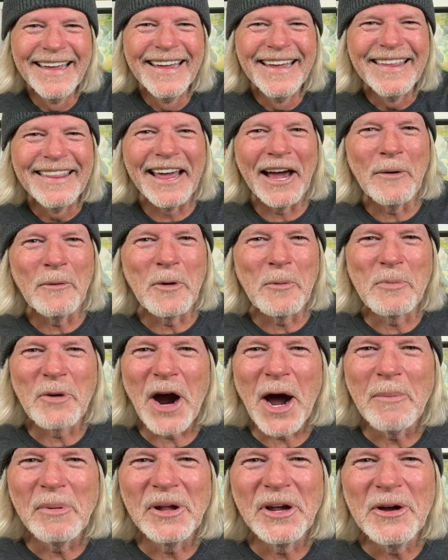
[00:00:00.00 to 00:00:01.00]
that we're
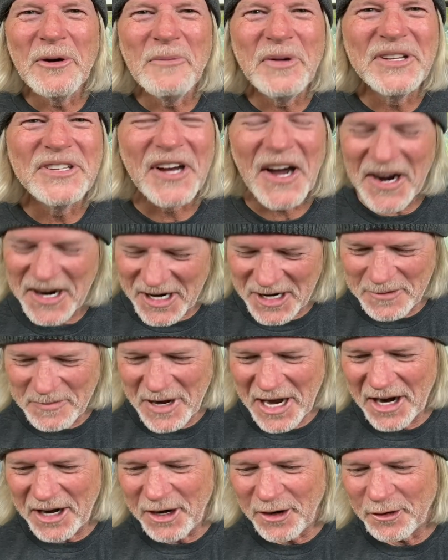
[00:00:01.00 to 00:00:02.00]
probably going to be talking
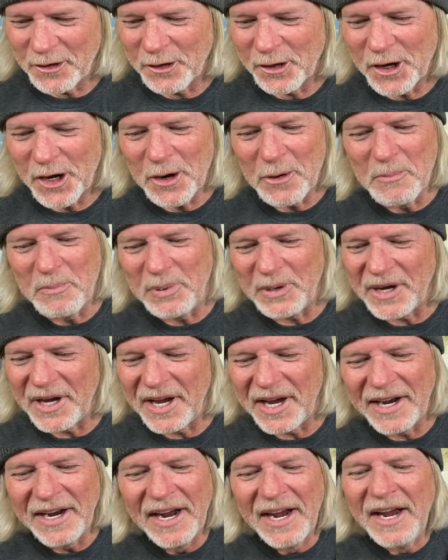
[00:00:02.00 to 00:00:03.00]
about here a little
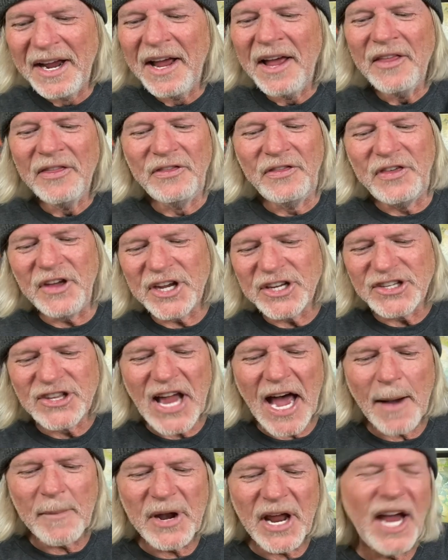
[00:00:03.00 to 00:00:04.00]
bit. This
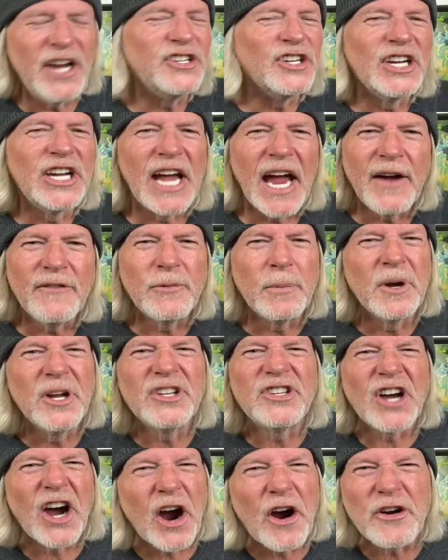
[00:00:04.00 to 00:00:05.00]
nomination came from
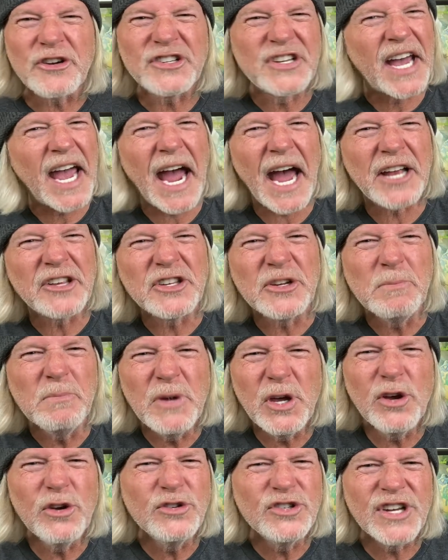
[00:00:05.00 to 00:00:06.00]
Guitars, Cats, and
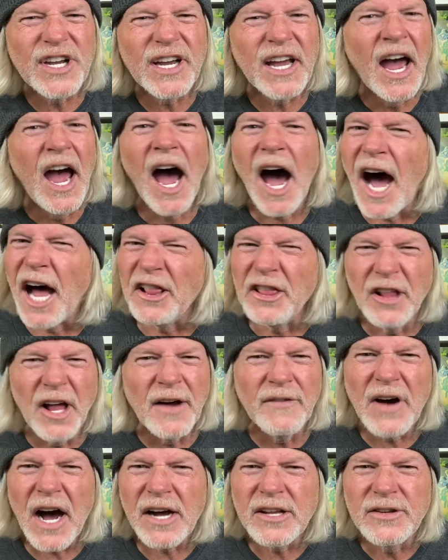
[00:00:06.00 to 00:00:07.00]
Music. I
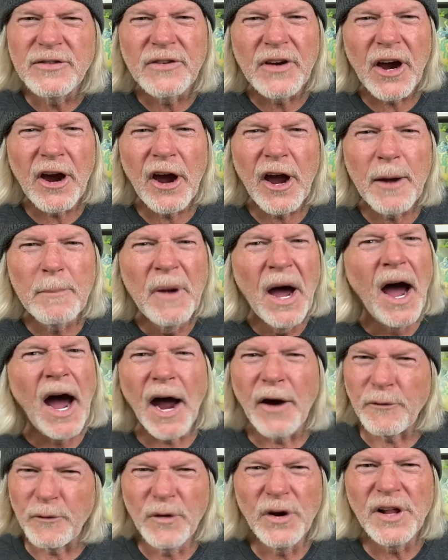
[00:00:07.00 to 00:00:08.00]
love Octavarium.
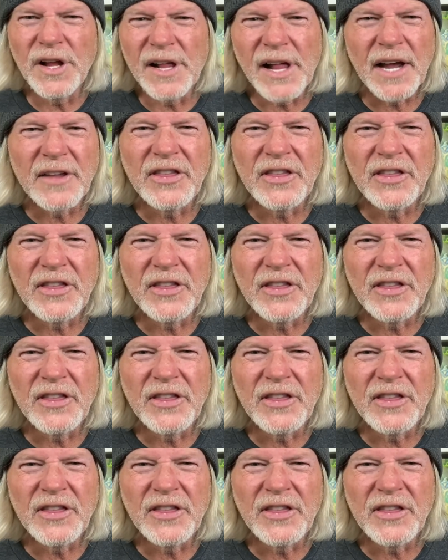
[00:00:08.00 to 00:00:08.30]
I really like